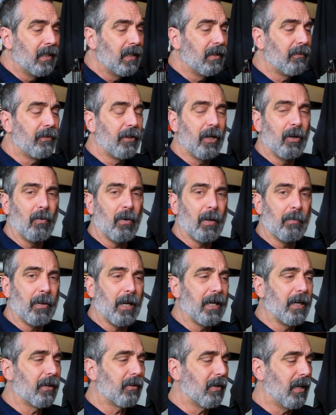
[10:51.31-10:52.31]
if you don't want to
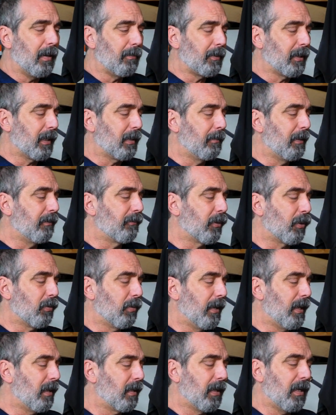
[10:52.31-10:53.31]
buy another optic, I mean, for
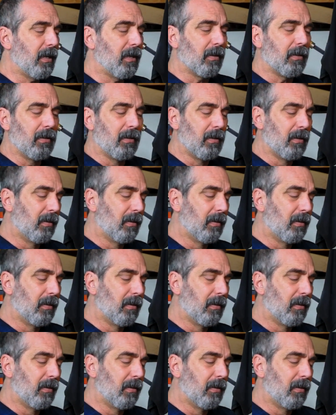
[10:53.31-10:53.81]
crying out loud,